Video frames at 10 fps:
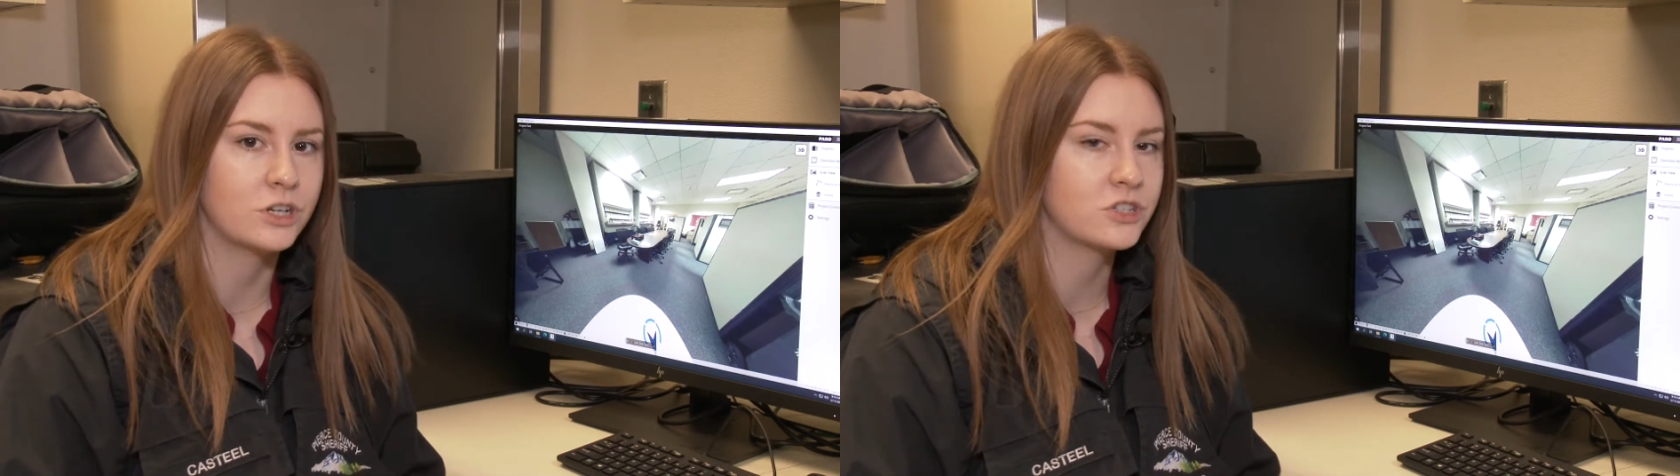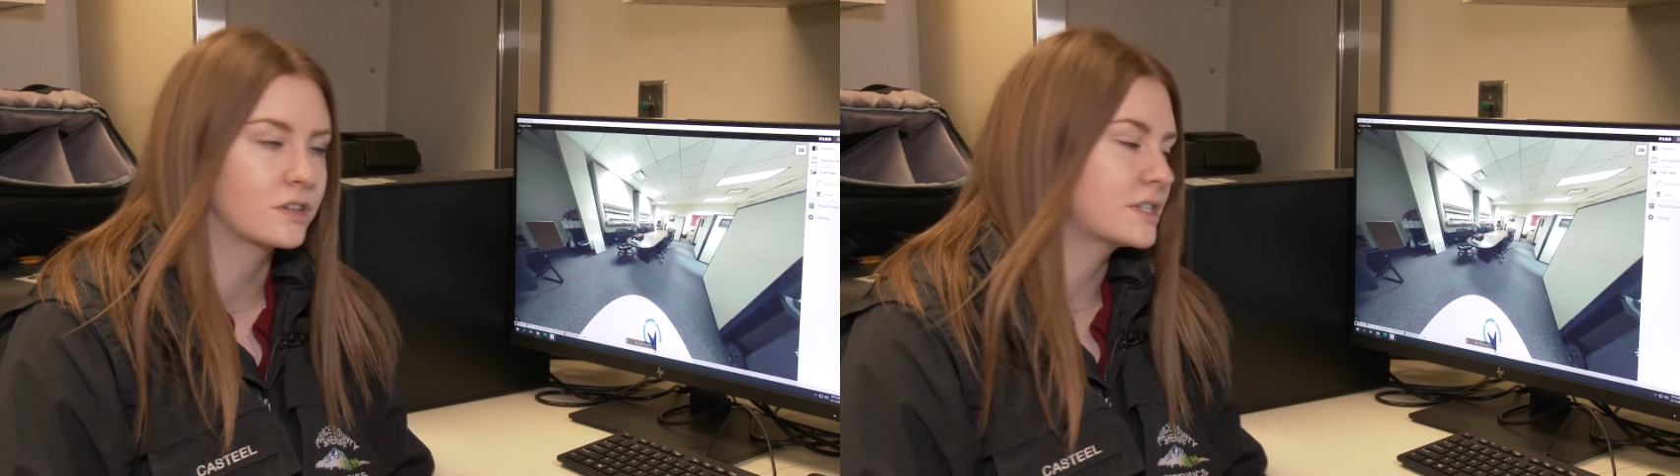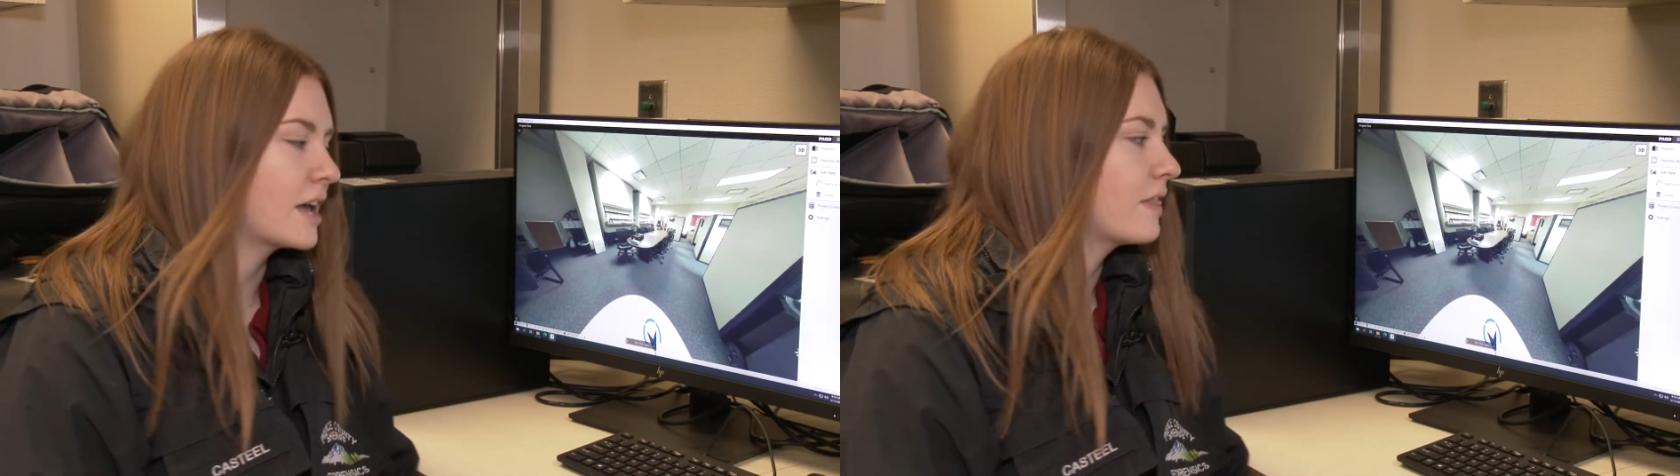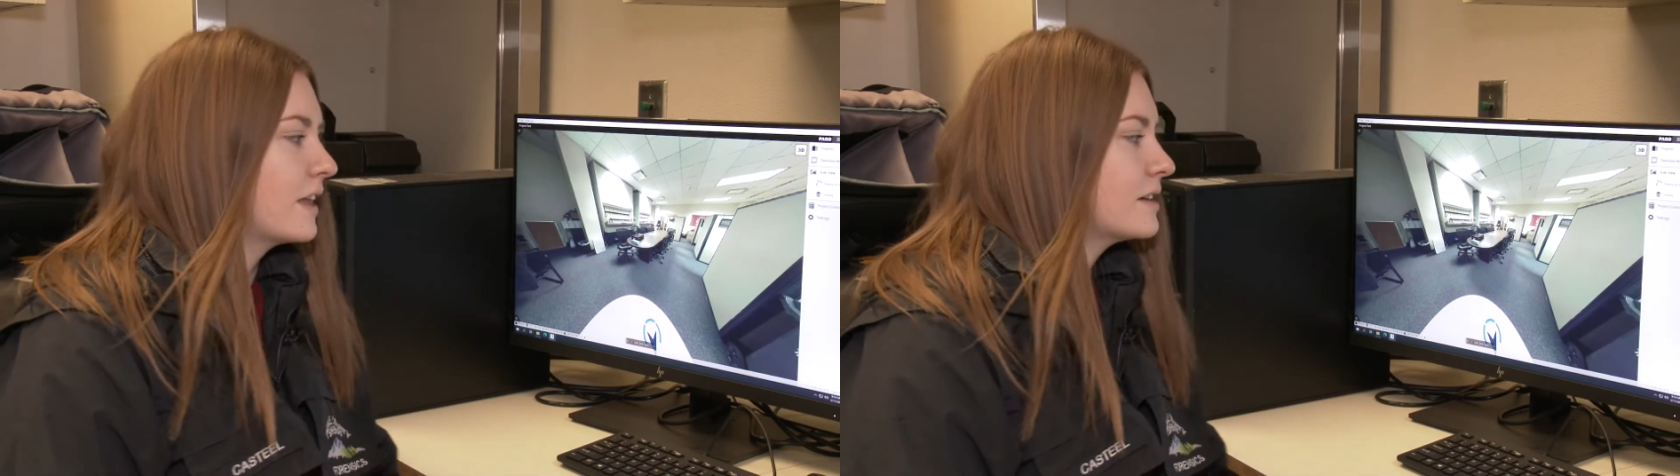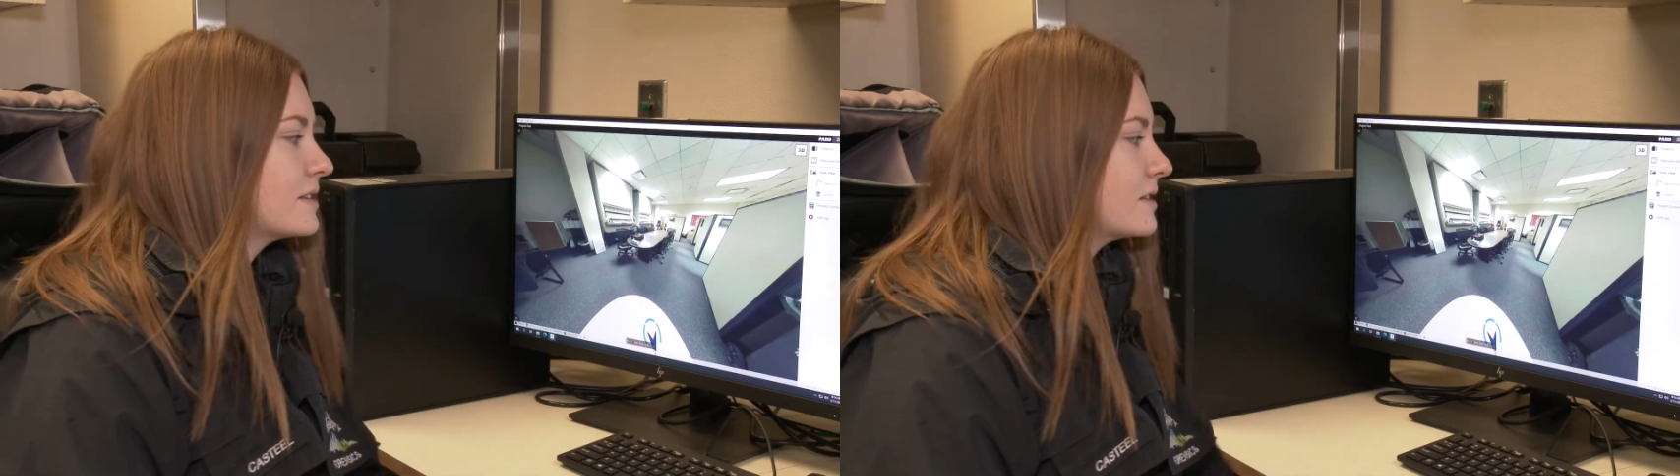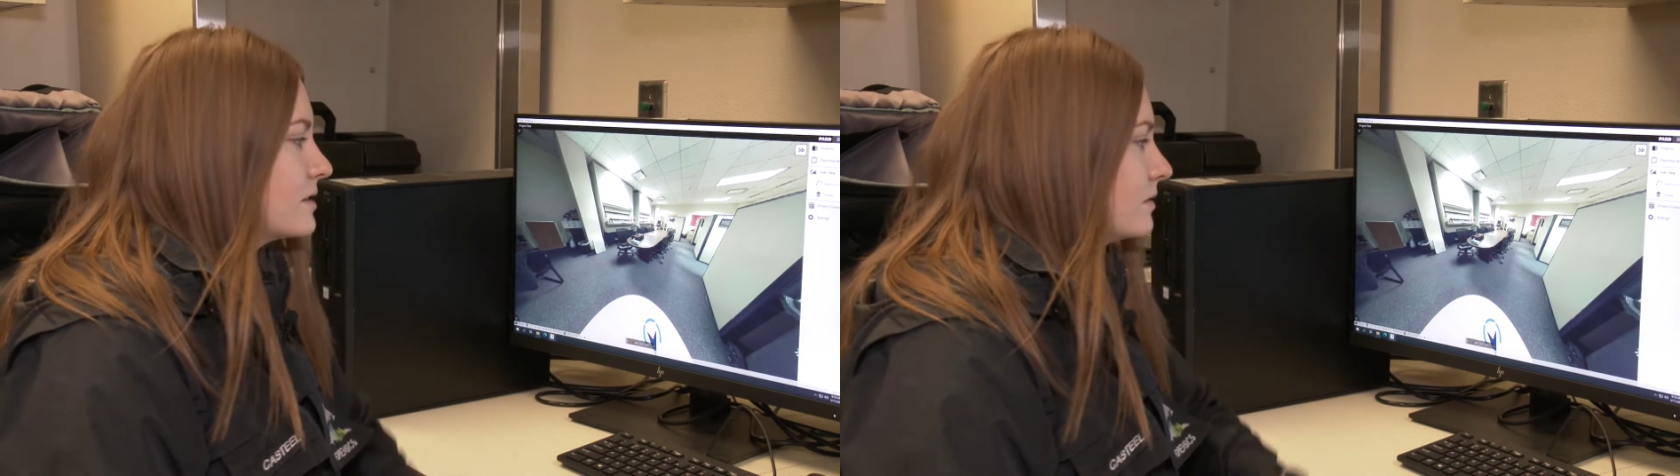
which looks like this.